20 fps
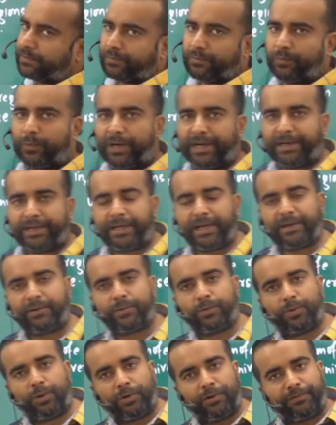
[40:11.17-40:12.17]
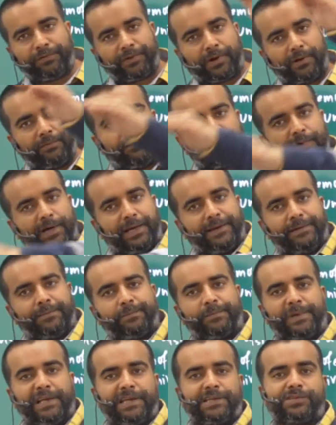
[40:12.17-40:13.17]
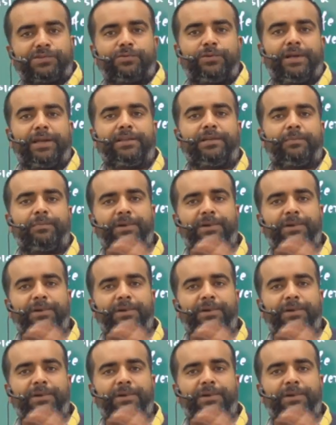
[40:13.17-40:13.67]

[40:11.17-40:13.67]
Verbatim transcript: one can go from one place to another